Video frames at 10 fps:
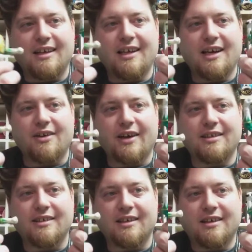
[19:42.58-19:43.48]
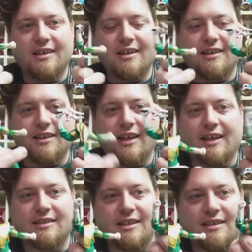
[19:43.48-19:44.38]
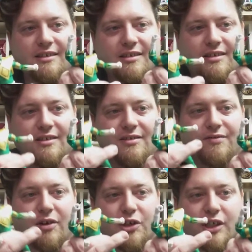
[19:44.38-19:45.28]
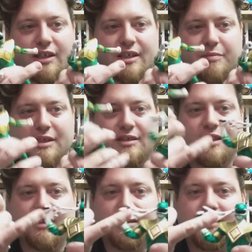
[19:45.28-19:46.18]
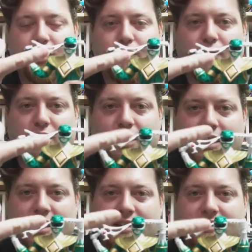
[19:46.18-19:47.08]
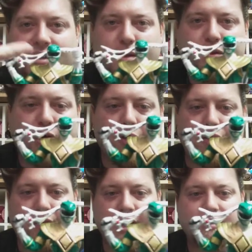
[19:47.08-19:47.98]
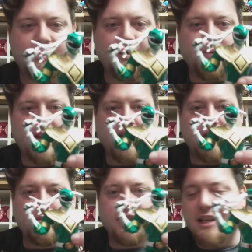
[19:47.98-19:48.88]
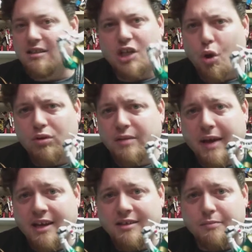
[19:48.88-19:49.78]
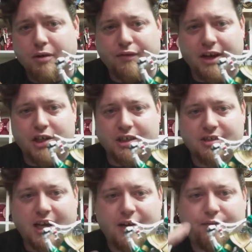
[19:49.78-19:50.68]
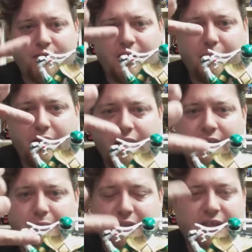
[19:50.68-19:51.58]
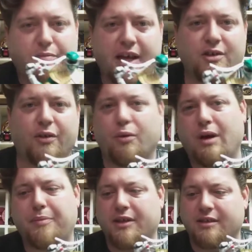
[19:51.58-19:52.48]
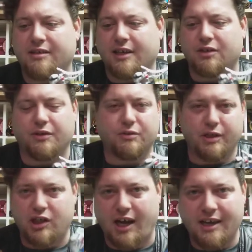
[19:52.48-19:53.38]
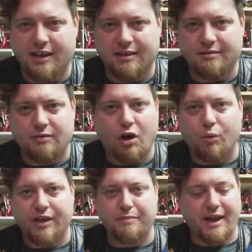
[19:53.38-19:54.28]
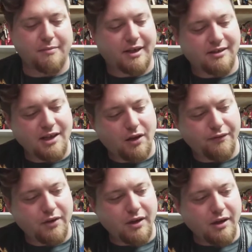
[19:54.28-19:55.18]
Yeah, granted, the Legacy version is missing the silver teeth on the visor, but that's the only paint imperfection aside from missing paint on the weapons accessories, which I can always paint myself.